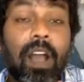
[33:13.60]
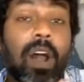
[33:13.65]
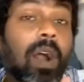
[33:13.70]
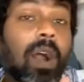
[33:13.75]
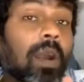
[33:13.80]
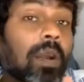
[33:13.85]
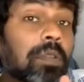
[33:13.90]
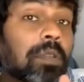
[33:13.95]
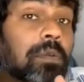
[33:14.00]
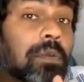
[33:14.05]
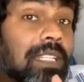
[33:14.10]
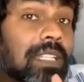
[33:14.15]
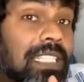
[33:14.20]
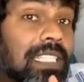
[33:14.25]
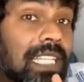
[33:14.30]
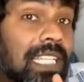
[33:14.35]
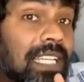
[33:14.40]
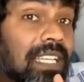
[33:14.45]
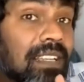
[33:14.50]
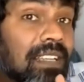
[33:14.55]
Are you
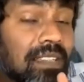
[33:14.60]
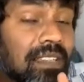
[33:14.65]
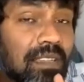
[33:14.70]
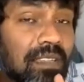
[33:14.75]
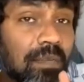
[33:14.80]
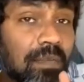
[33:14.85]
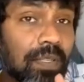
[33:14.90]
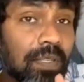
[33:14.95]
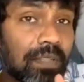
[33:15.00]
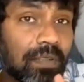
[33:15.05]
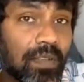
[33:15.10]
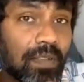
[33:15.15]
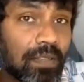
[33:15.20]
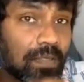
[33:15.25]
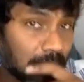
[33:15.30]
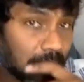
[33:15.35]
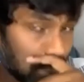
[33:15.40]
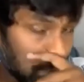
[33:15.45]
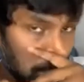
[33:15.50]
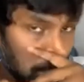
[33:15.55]
entertaining disturbing
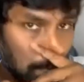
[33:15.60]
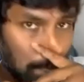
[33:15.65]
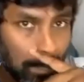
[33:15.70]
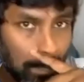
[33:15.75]
thoughts?